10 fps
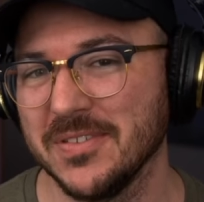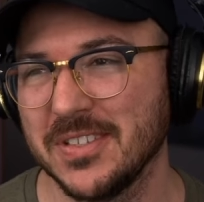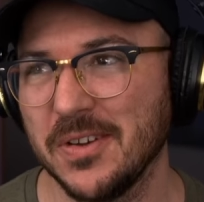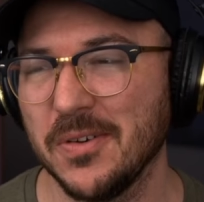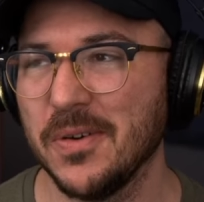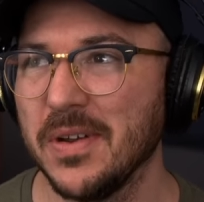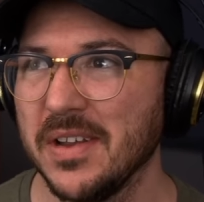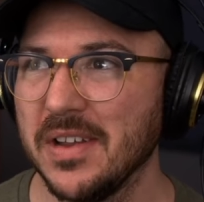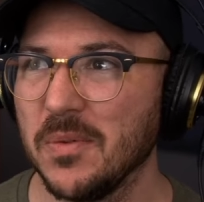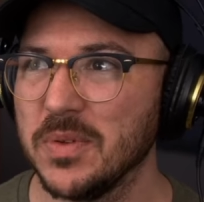So
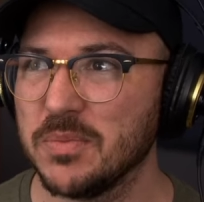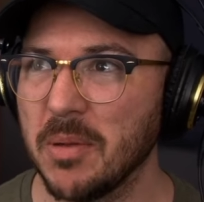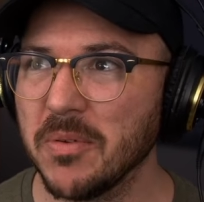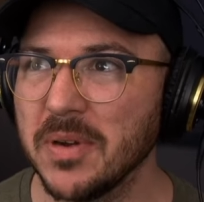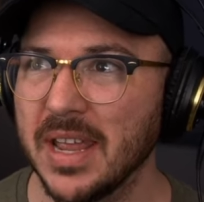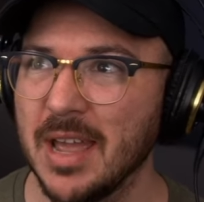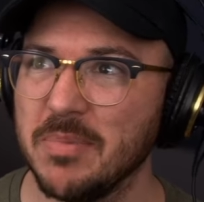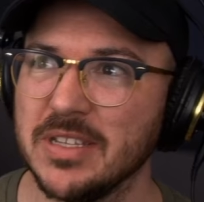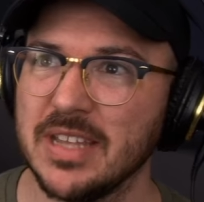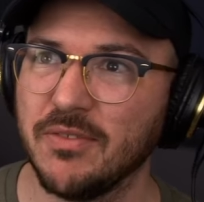what's probably going to
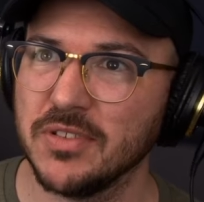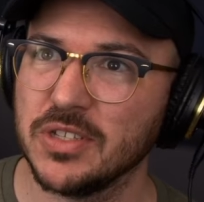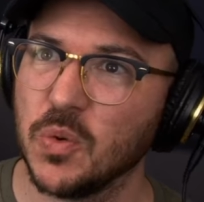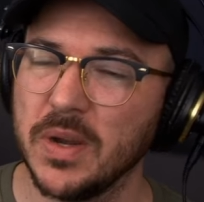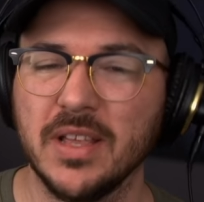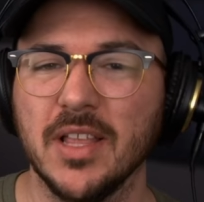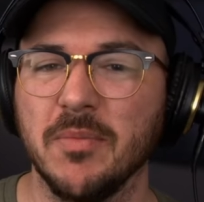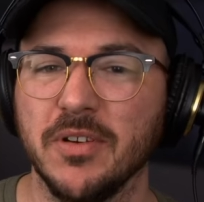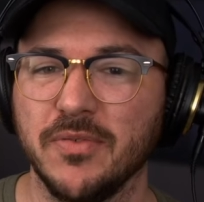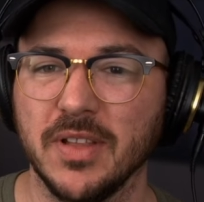happen is after the
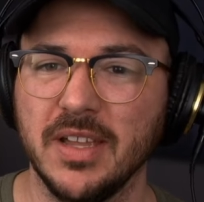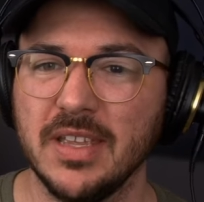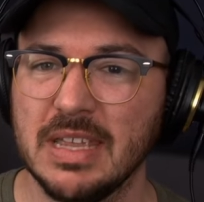20-kilometer flight,